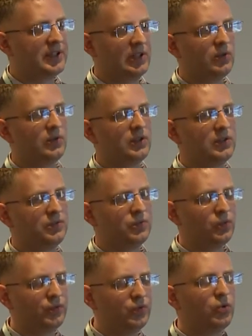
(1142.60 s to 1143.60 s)
We also
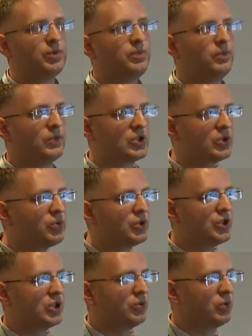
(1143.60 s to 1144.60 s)
had a closed
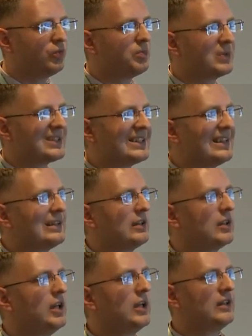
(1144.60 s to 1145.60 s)
follow-up and
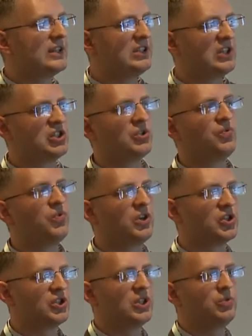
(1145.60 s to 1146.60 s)
on two
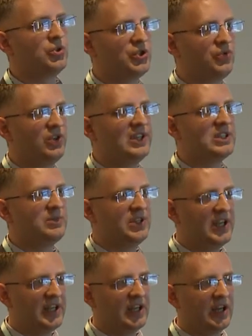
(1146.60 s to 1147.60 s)
occasions with two
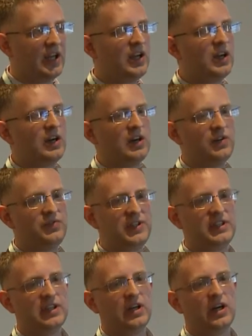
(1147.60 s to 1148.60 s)
patients we had quite
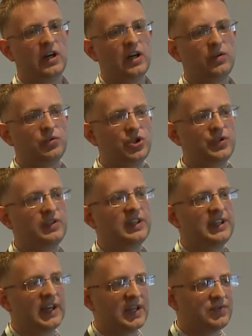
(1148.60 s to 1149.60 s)
an
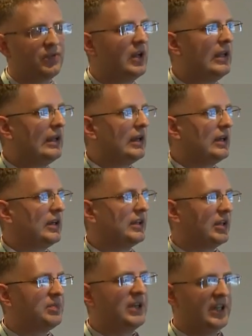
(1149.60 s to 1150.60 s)
expressed
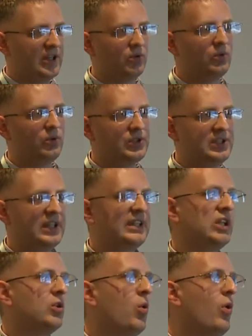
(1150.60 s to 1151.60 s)

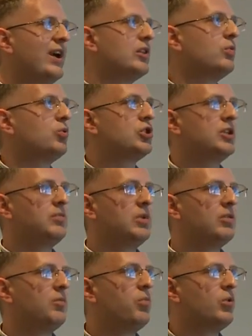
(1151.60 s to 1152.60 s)
radiation
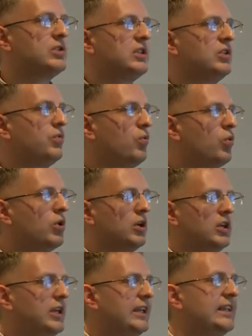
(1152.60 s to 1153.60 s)
um,
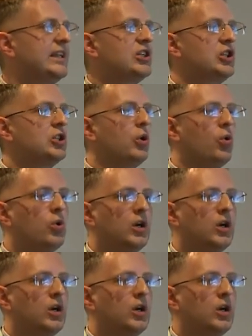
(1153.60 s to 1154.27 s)
damages like radiation